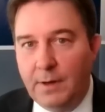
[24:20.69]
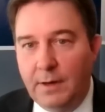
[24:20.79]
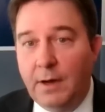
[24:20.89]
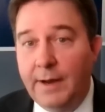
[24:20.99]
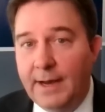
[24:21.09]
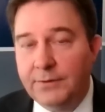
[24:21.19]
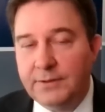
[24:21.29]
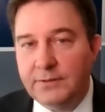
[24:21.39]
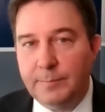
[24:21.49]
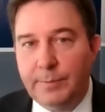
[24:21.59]
on
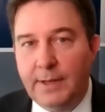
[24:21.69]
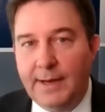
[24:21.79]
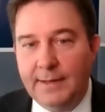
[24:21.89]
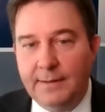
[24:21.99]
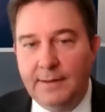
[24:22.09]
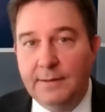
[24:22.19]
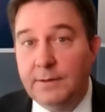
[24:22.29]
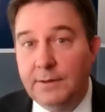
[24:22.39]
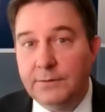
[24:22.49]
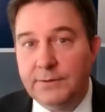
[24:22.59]
housing supply in the
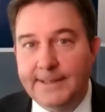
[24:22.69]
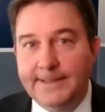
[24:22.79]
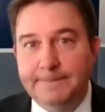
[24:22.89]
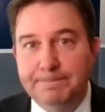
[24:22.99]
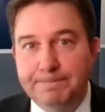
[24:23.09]
years ahead.